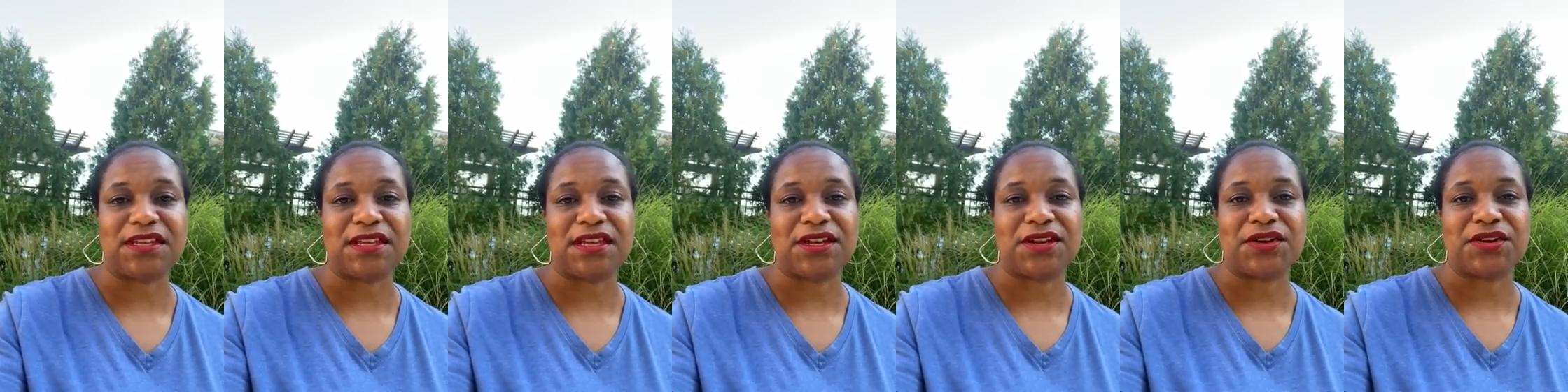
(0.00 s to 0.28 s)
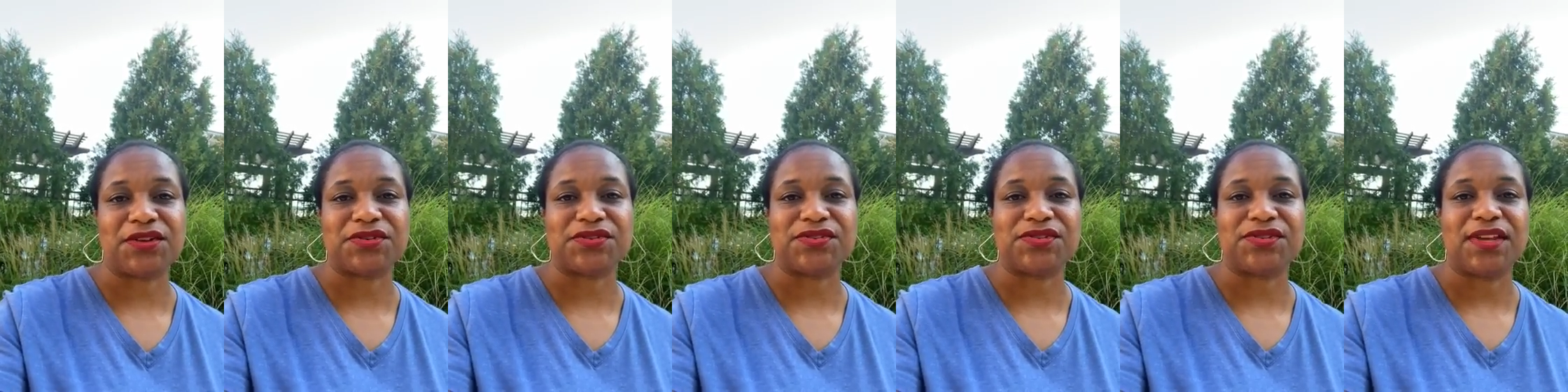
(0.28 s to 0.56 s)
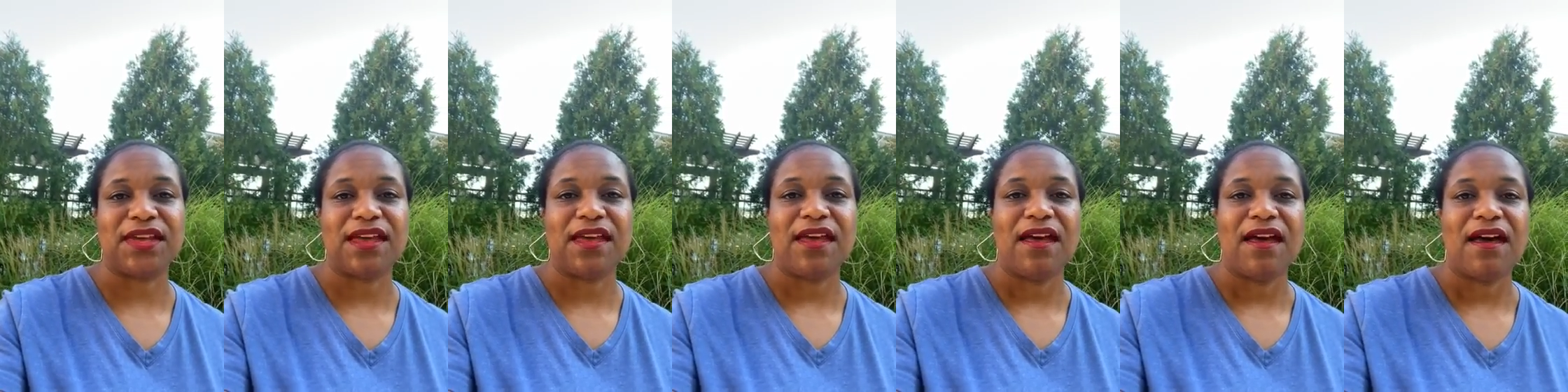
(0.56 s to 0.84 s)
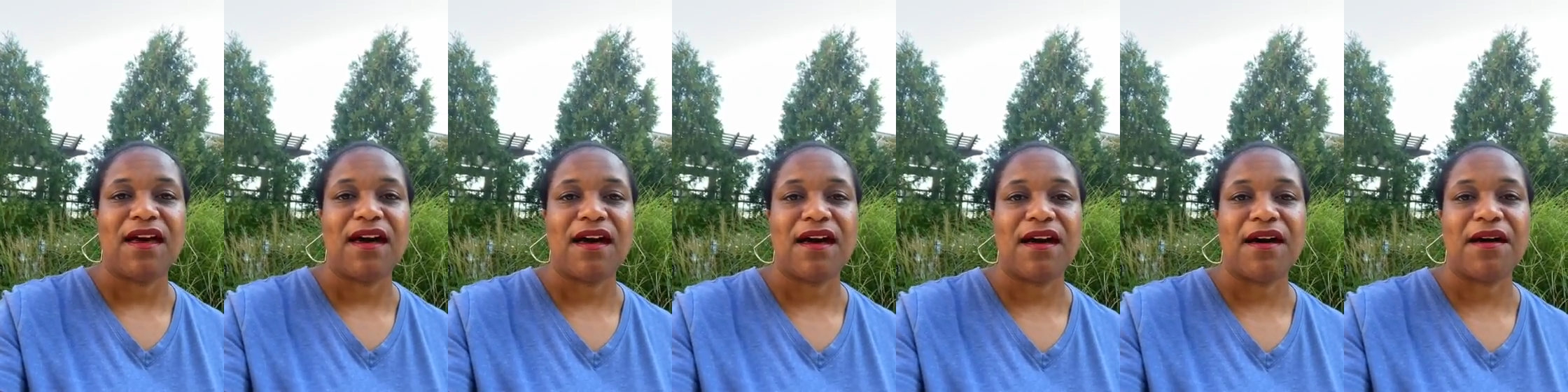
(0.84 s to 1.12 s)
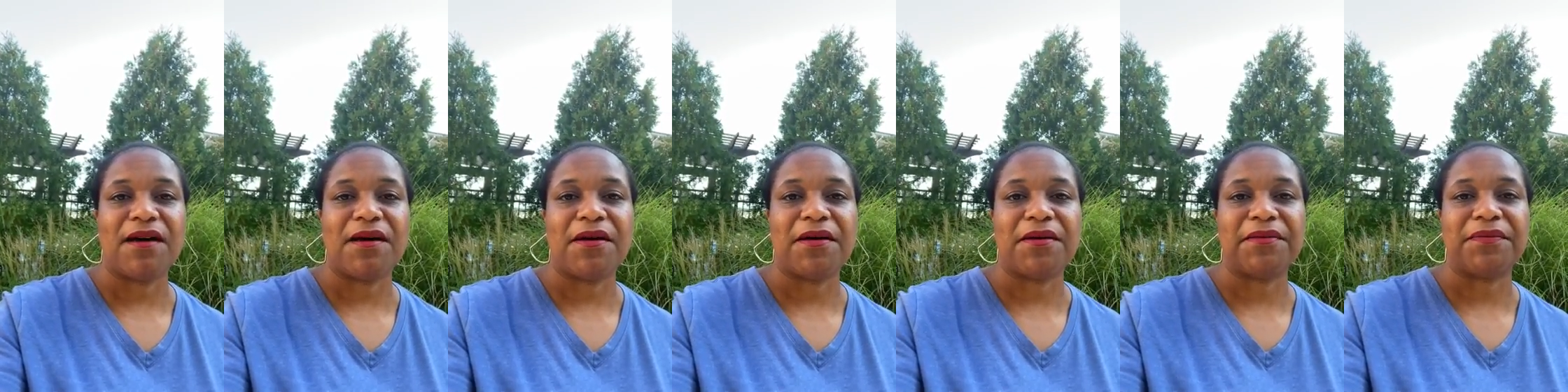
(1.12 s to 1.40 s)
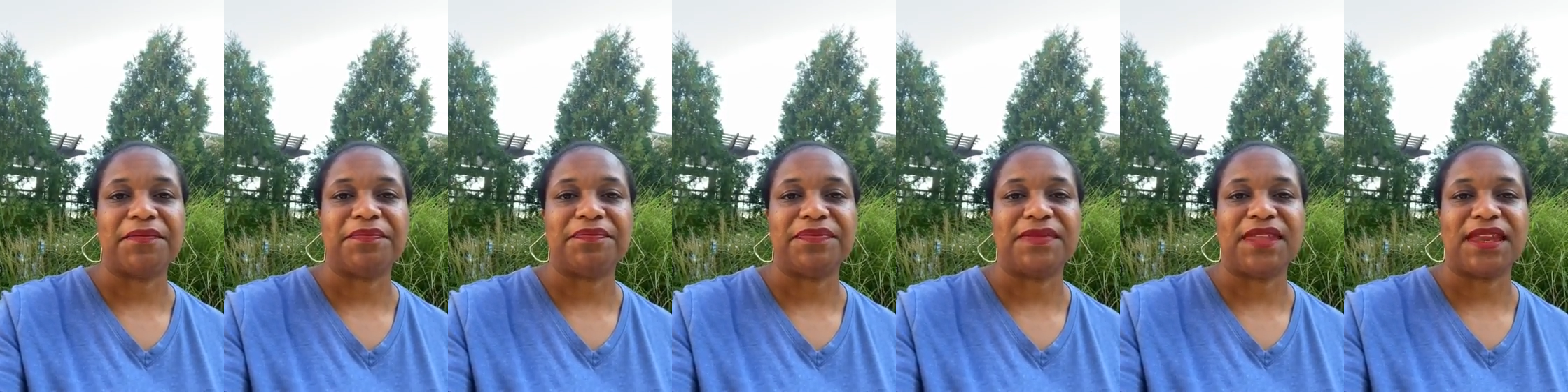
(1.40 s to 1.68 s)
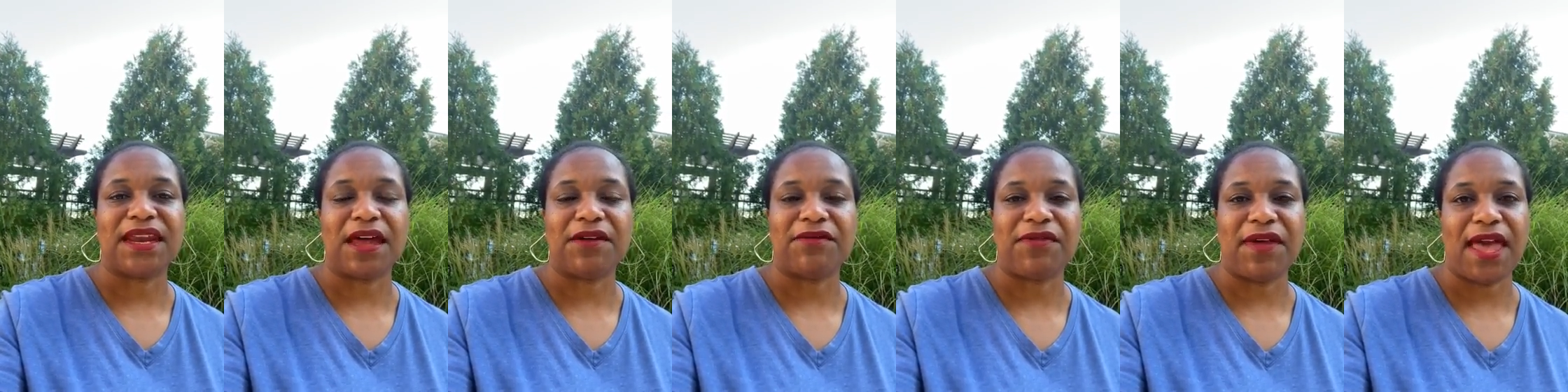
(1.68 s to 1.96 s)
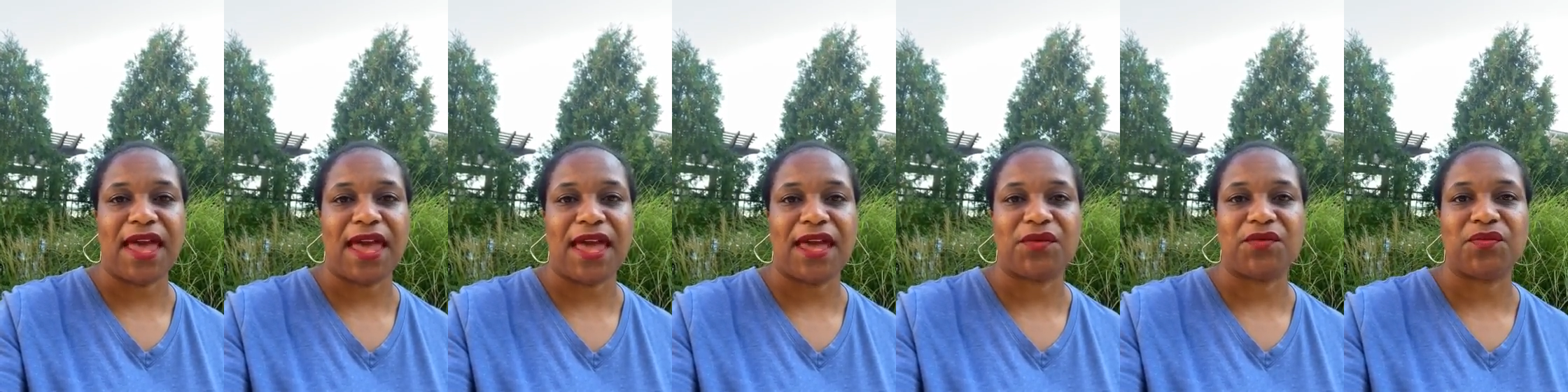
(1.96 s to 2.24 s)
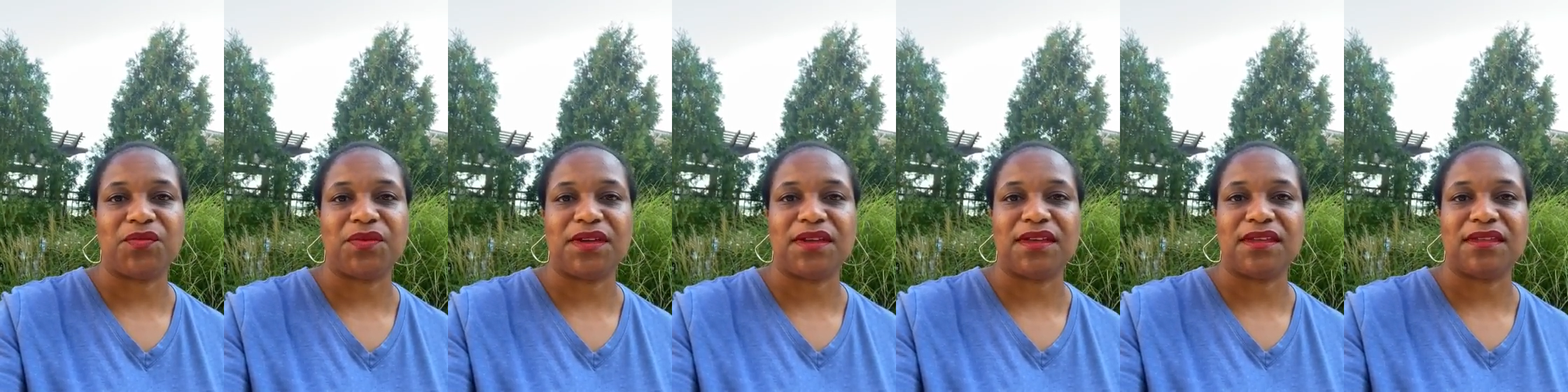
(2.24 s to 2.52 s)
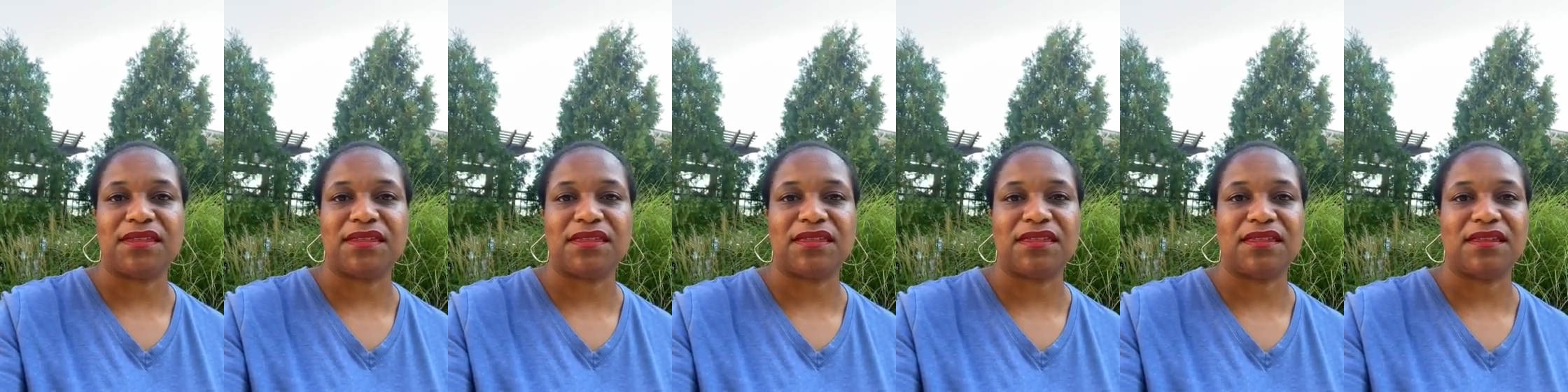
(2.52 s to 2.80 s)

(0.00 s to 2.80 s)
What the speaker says: years that I've had with